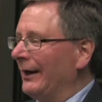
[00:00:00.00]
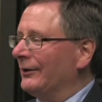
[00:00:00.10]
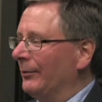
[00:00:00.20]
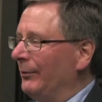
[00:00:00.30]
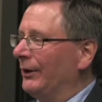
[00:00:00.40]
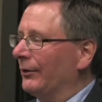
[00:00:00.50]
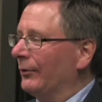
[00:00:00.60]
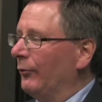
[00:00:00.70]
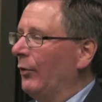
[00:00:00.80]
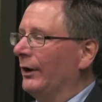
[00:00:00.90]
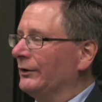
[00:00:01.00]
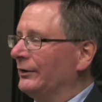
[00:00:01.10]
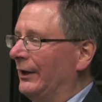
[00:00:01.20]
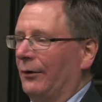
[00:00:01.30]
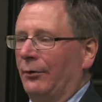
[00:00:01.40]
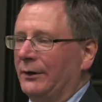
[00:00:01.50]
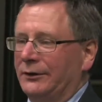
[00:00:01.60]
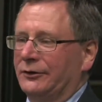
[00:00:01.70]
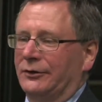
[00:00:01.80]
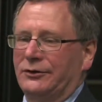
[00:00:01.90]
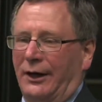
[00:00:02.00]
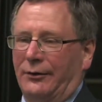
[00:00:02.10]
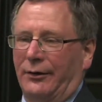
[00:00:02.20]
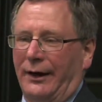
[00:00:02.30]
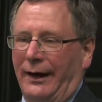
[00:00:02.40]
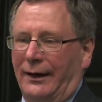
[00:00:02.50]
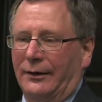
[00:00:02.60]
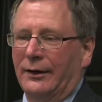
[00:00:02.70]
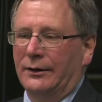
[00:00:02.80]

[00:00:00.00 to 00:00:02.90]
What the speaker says: got to meet her once, and only just to shake her hand.